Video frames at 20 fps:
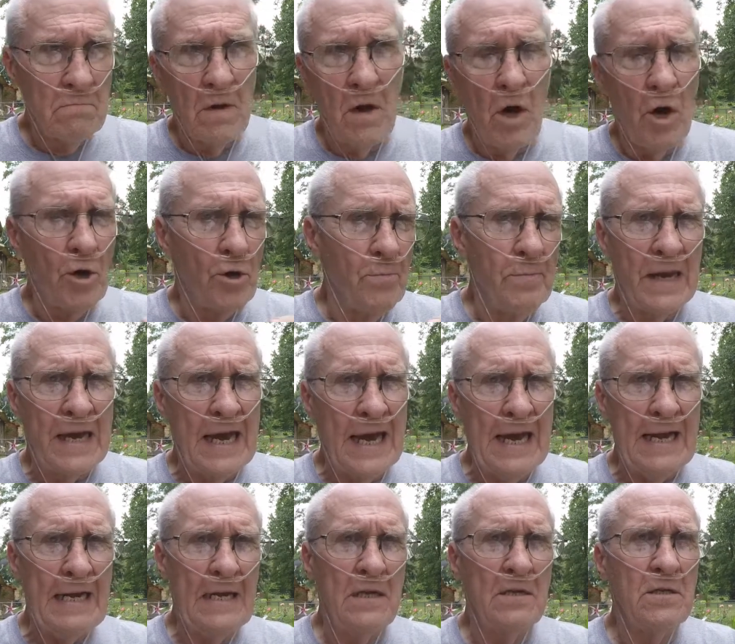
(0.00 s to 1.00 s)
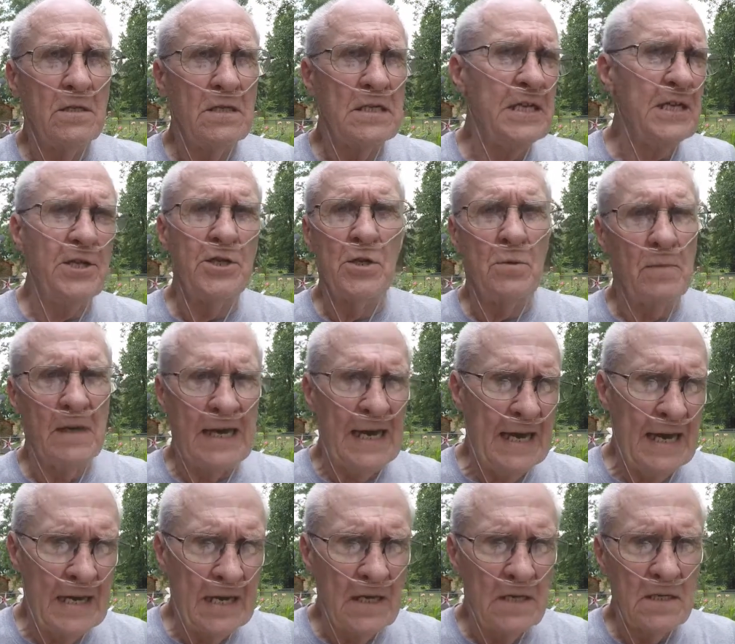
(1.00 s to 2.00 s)
auto mechanics, diesel
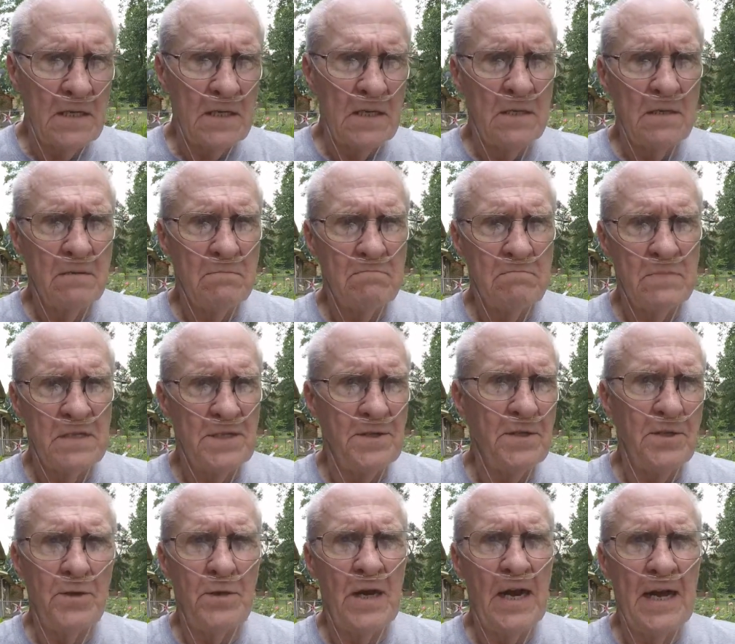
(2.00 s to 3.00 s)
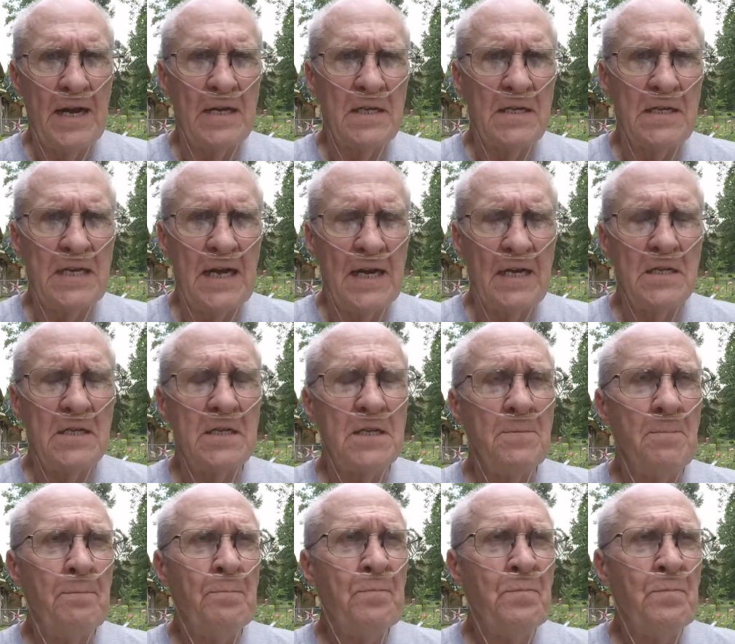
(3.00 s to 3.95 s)
mechanics in the United States,